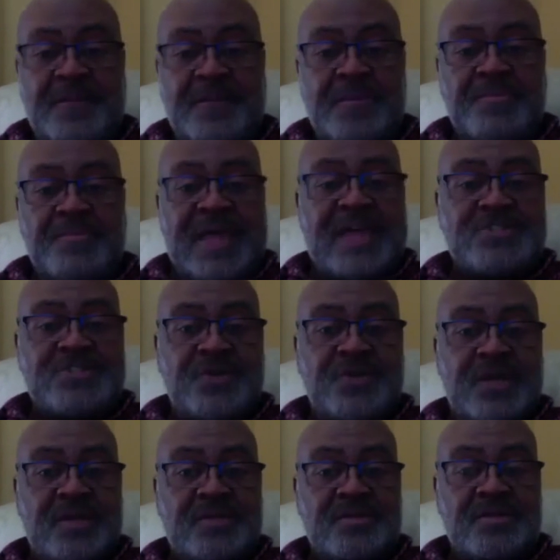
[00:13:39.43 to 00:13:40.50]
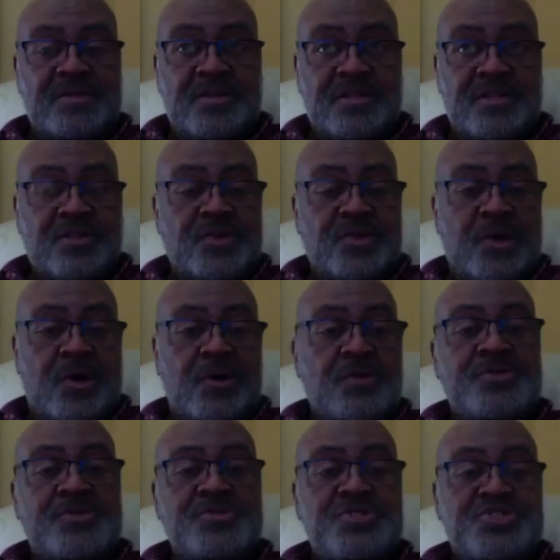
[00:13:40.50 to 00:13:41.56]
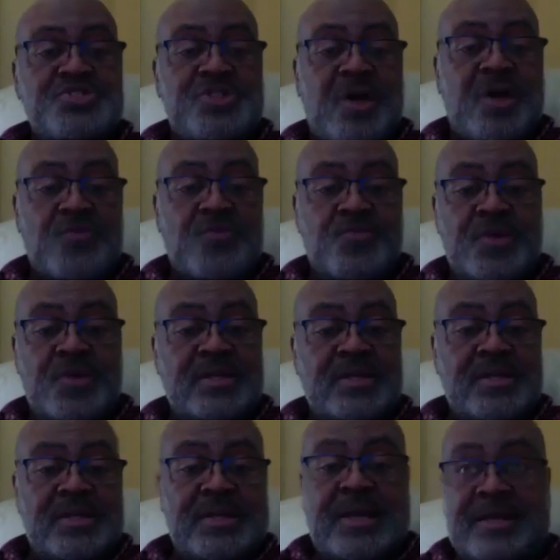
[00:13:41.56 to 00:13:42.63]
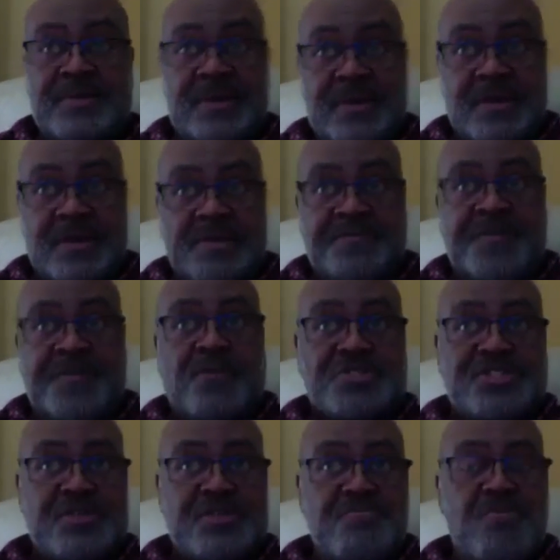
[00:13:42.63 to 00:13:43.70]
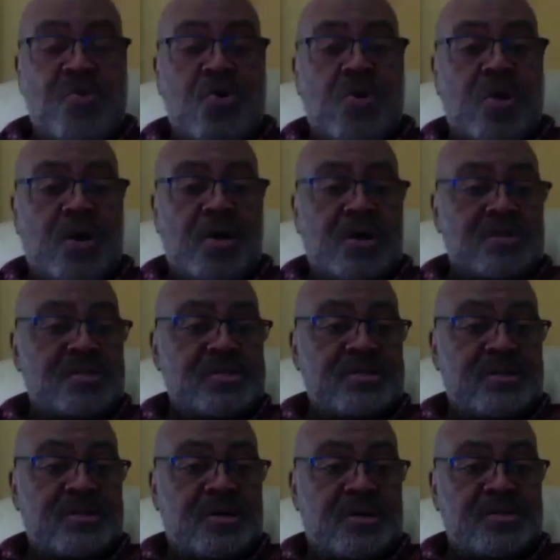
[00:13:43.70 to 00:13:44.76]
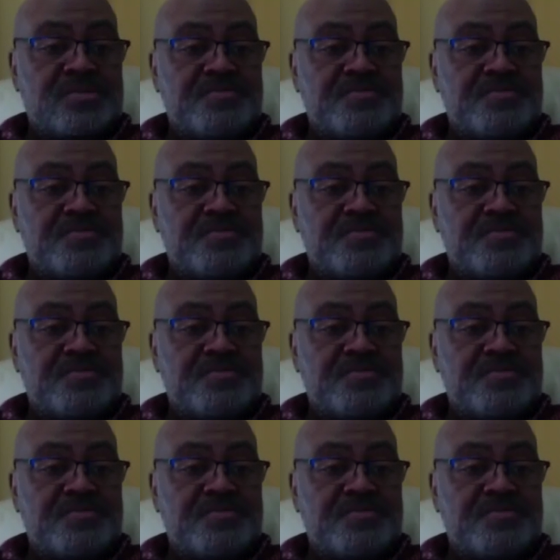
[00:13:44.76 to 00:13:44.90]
But as you get, a little older, you start really focusing more on